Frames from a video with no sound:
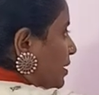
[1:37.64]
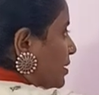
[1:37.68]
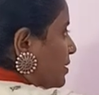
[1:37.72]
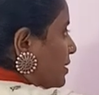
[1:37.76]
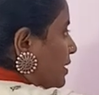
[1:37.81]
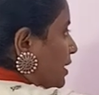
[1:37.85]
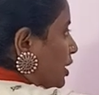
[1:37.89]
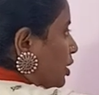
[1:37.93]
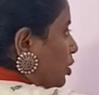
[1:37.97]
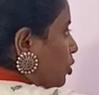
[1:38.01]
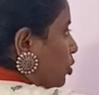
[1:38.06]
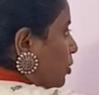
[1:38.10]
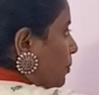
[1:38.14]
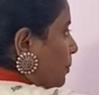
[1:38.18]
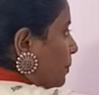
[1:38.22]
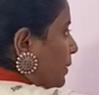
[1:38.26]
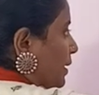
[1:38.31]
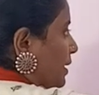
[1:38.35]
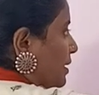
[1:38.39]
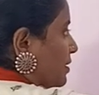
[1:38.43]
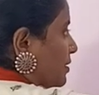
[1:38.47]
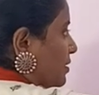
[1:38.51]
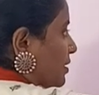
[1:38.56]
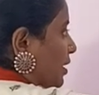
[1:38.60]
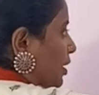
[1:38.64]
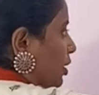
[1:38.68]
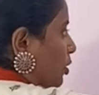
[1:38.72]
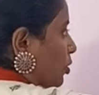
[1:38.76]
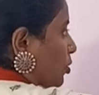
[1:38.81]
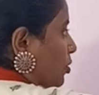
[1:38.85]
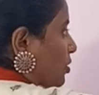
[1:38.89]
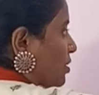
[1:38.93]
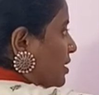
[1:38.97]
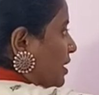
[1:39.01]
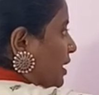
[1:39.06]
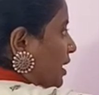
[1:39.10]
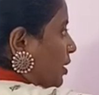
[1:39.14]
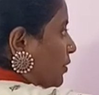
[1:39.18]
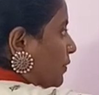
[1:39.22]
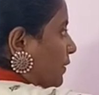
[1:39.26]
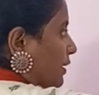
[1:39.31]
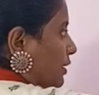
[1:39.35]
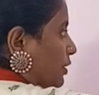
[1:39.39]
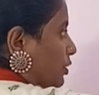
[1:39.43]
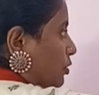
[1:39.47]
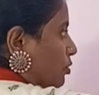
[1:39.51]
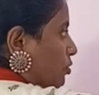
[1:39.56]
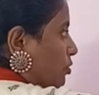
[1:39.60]
0 plus 0 is
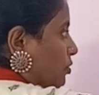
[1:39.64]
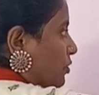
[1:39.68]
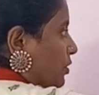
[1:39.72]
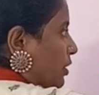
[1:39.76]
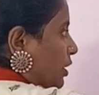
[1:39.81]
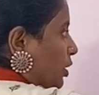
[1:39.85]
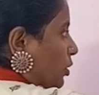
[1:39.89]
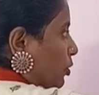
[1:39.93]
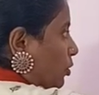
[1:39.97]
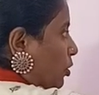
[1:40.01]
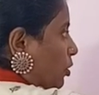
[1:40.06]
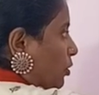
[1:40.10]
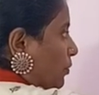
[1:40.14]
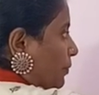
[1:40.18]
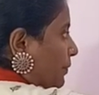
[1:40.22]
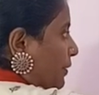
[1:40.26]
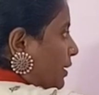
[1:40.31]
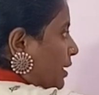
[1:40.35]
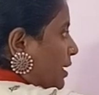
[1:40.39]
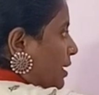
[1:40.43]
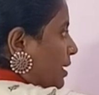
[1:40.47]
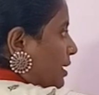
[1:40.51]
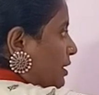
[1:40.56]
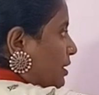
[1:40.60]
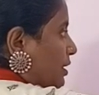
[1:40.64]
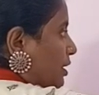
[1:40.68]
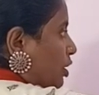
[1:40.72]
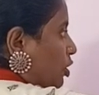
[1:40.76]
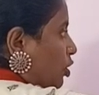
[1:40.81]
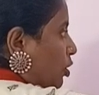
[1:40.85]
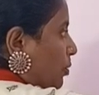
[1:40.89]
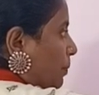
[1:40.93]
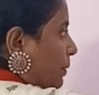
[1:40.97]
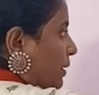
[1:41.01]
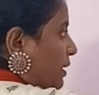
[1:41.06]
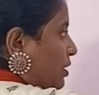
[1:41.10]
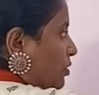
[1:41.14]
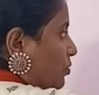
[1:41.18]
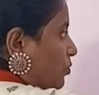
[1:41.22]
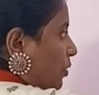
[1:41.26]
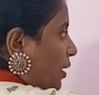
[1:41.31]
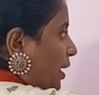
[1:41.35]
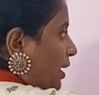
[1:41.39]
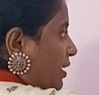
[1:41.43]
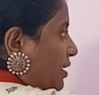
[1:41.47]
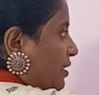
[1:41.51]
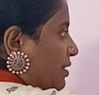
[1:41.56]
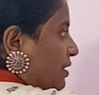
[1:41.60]
equal to 0, 0 plus
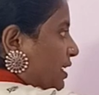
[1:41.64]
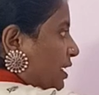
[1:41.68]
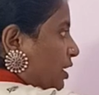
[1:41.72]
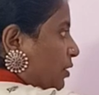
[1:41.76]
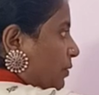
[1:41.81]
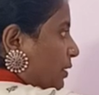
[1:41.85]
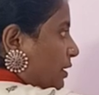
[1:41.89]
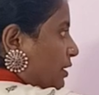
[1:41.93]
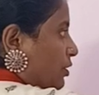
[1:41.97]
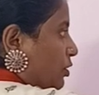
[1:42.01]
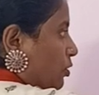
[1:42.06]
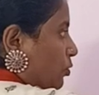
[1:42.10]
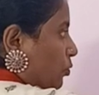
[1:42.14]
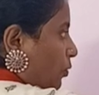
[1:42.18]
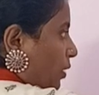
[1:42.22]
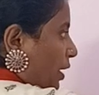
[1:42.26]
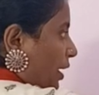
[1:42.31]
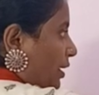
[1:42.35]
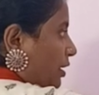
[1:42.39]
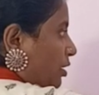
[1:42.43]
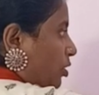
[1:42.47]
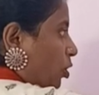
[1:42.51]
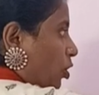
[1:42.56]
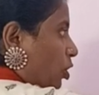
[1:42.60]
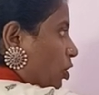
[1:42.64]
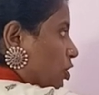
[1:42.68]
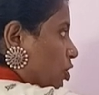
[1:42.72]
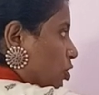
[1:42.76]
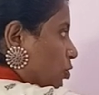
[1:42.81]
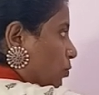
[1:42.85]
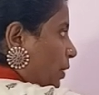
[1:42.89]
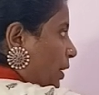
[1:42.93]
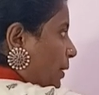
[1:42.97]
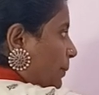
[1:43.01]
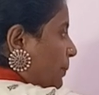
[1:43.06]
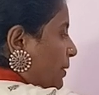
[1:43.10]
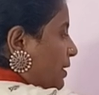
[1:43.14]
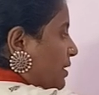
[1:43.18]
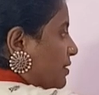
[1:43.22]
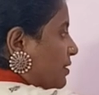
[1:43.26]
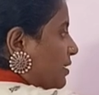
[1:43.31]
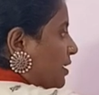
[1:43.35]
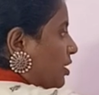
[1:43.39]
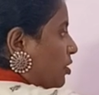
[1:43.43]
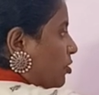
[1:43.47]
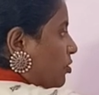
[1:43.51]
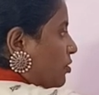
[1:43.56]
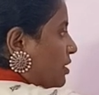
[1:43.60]
1 is equal to 1, also 1 plus
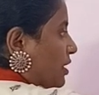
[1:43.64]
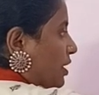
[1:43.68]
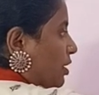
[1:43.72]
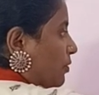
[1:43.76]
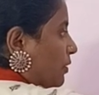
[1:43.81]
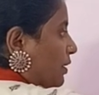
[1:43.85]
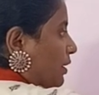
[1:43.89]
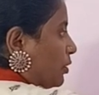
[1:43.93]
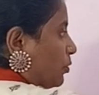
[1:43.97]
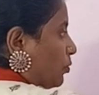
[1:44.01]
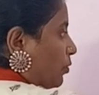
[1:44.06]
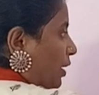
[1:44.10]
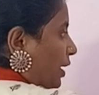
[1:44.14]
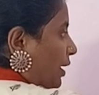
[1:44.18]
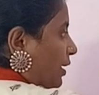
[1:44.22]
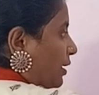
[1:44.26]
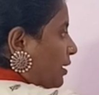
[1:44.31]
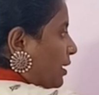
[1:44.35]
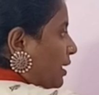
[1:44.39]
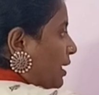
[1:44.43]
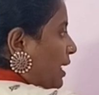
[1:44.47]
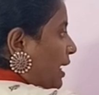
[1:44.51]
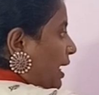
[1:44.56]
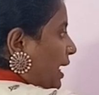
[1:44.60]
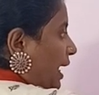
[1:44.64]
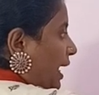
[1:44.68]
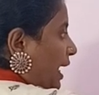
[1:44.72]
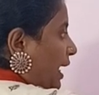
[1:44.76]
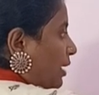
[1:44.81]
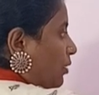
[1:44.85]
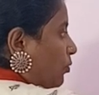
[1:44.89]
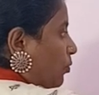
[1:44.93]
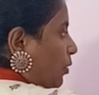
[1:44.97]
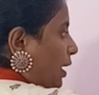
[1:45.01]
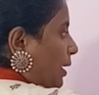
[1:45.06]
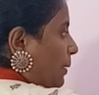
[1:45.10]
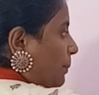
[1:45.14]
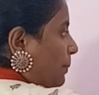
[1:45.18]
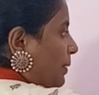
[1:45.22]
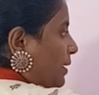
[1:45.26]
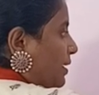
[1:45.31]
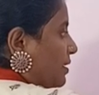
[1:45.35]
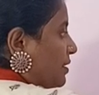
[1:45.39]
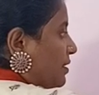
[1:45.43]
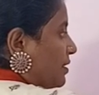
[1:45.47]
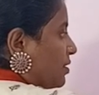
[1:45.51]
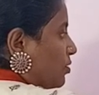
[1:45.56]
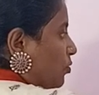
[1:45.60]
0 is equal to 1, and 1
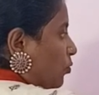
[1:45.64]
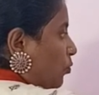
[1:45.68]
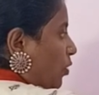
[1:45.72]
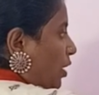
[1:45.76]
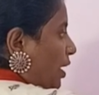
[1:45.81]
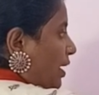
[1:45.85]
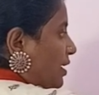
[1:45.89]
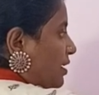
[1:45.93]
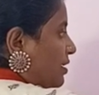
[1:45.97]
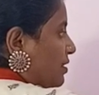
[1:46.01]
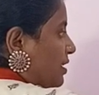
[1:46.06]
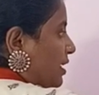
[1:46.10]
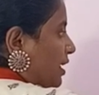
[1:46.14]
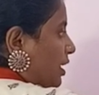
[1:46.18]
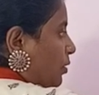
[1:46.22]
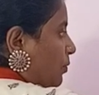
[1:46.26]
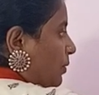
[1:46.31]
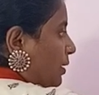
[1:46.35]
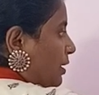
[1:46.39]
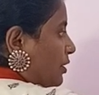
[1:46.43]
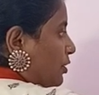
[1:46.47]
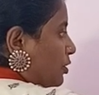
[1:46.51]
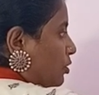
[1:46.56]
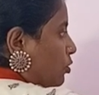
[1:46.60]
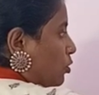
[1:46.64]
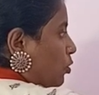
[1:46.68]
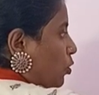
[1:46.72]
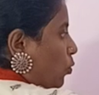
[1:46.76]
plus 1 is equal to